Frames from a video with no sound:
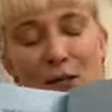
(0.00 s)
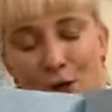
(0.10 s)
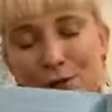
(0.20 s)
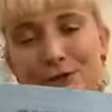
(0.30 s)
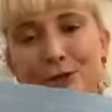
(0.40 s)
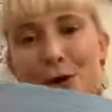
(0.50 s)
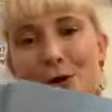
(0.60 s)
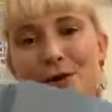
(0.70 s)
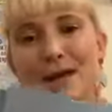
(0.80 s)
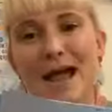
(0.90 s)
goes
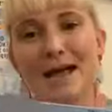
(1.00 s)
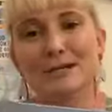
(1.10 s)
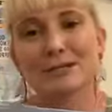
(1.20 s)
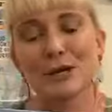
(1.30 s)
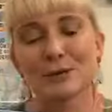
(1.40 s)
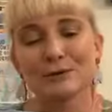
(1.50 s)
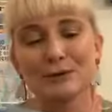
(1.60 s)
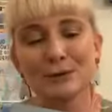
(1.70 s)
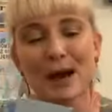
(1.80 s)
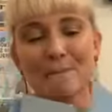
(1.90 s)
on and tells
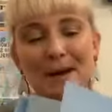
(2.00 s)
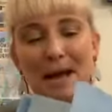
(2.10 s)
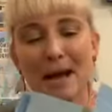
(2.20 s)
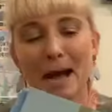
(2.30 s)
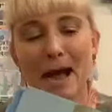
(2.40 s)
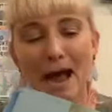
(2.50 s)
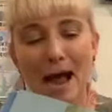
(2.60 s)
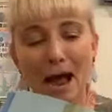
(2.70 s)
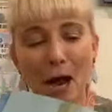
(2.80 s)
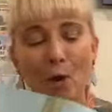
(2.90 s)
you about
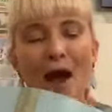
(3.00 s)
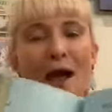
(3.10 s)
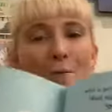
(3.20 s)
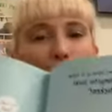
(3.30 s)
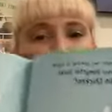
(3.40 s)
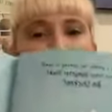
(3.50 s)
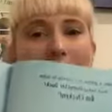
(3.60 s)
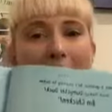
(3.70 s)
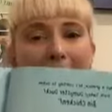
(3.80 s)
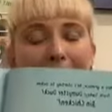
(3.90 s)
how and
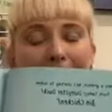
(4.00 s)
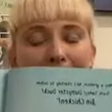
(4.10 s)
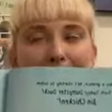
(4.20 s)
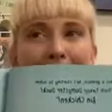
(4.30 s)
why